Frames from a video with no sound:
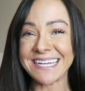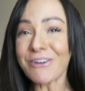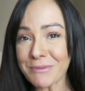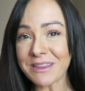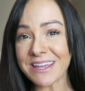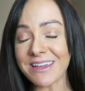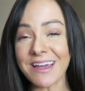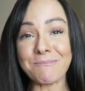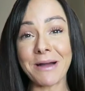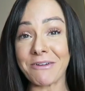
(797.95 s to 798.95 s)
Normally
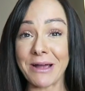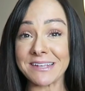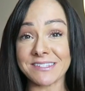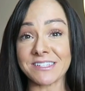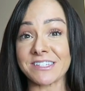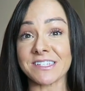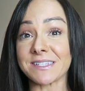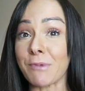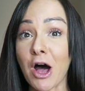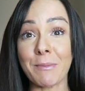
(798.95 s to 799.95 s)
my waist is just
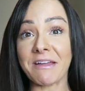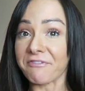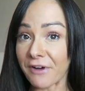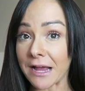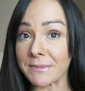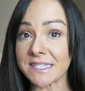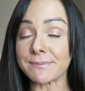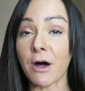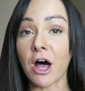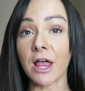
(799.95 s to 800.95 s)
small, my frame is
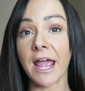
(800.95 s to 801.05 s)
small,